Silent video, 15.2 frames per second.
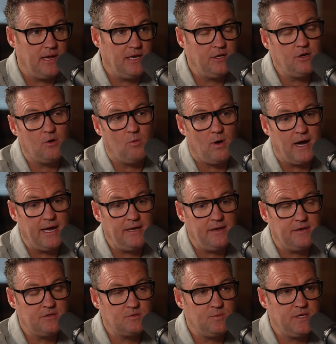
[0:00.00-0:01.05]
And you know why?
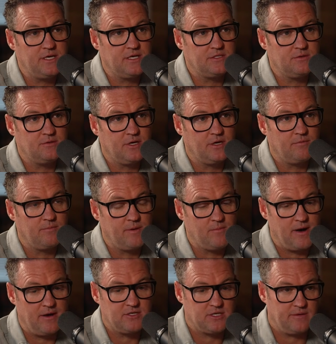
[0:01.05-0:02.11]
It was because,
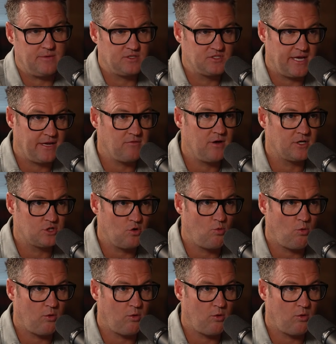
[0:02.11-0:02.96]
remember how I talked about psychological